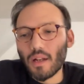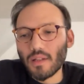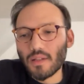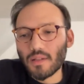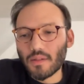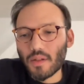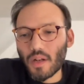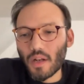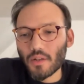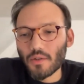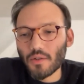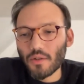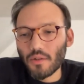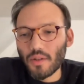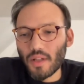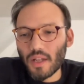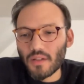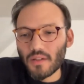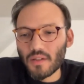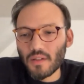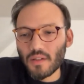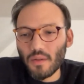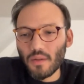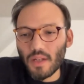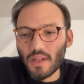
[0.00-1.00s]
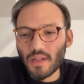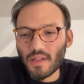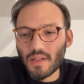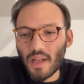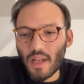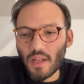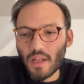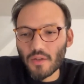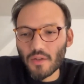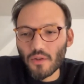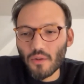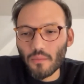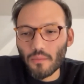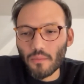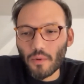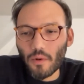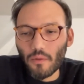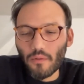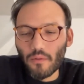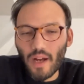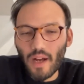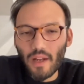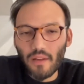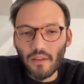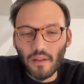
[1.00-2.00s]
structure that civilization
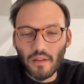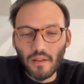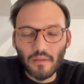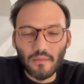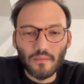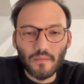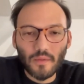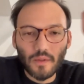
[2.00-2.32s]
provided?